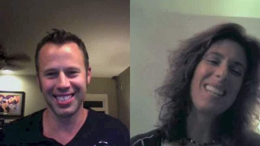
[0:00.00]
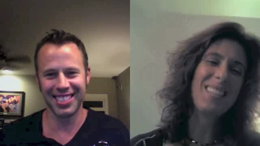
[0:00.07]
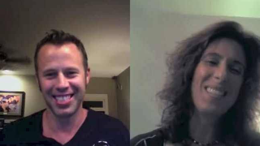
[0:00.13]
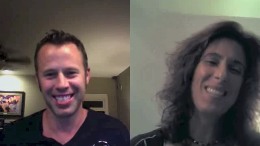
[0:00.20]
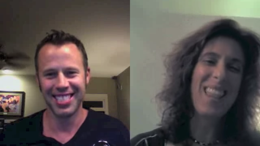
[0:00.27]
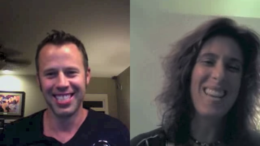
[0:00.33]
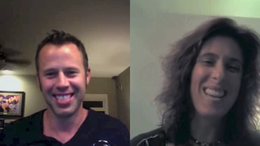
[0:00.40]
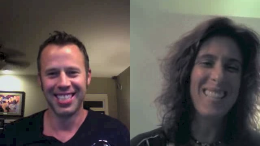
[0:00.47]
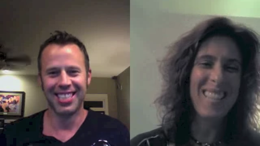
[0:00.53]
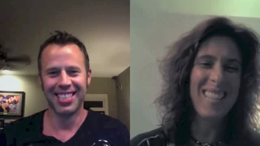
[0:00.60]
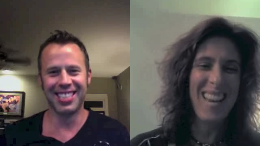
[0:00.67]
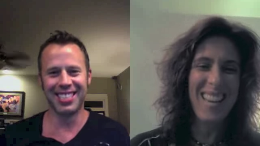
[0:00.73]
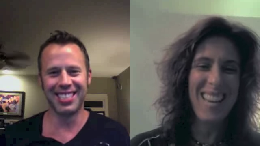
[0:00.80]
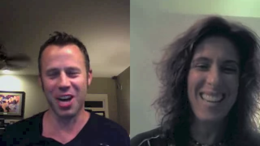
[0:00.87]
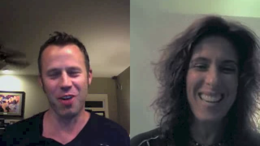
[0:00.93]
Speaker 1: it's
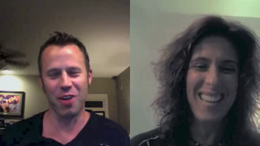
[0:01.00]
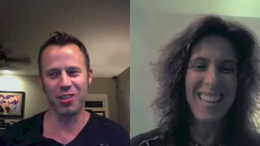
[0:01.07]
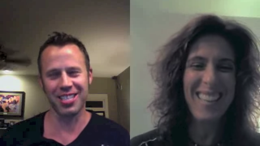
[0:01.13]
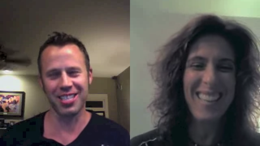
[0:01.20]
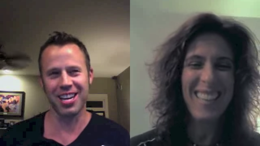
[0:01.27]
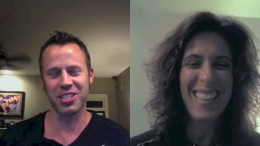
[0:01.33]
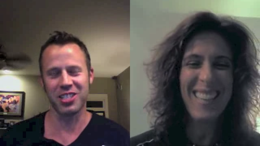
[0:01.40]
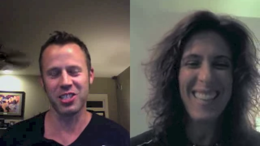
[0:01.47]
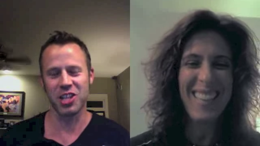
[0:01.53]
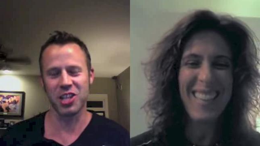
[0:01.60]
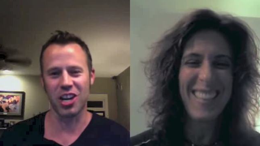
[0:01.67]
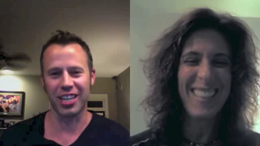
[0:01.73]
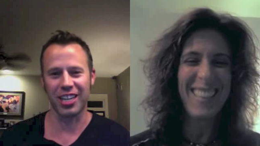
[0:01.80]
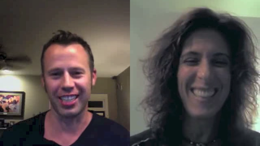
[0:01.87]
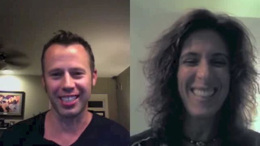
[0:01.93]
chasing.
Speaker 2: No, it's not. It's
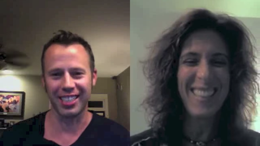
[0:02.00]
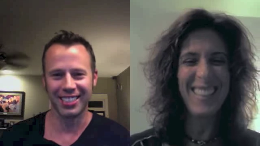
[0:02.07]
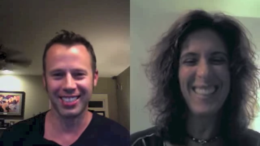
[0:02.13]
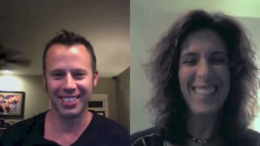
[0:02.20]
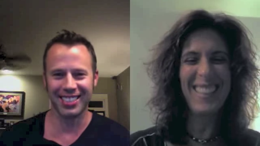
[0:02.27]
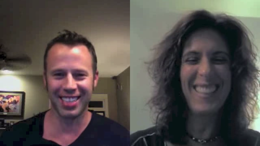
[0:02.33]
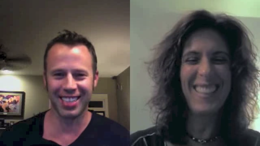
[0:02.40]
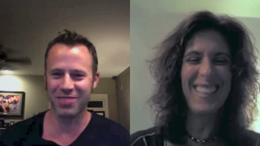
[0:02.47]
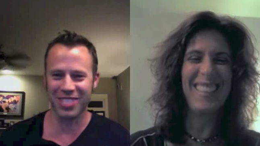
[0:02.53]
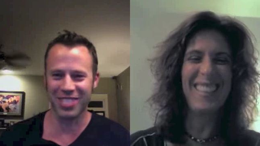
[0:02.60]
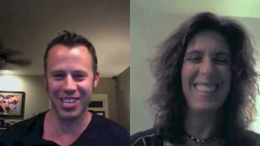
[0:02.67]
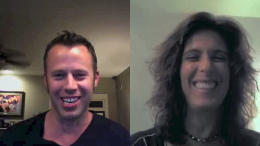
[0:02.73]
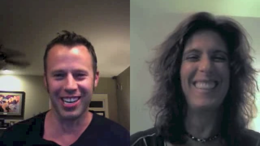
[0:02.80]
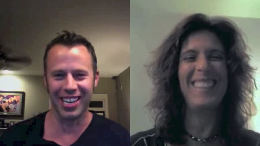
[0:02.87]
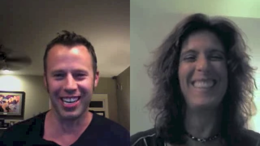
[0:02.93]
stalking. I'm
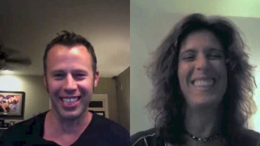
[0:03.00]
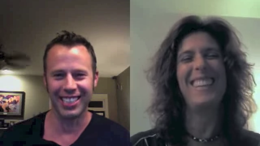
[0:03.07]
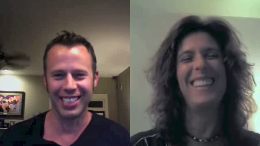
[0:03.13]
sorry.